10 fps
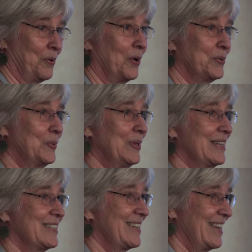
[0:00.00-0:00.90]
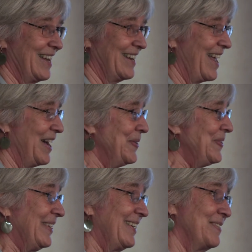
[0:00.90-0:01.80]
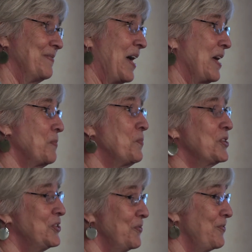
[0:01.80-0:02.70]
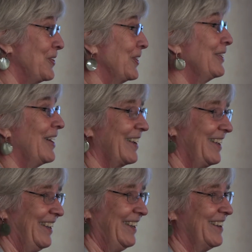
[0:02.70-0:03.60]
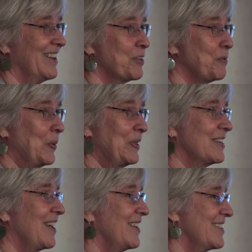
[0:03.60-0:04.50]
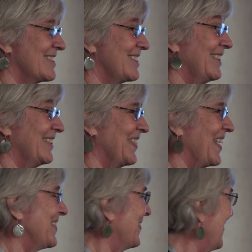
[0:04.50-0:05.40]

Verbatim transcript: you're all doing this uh, now, and i i wish you very luck in throwing the dice in the right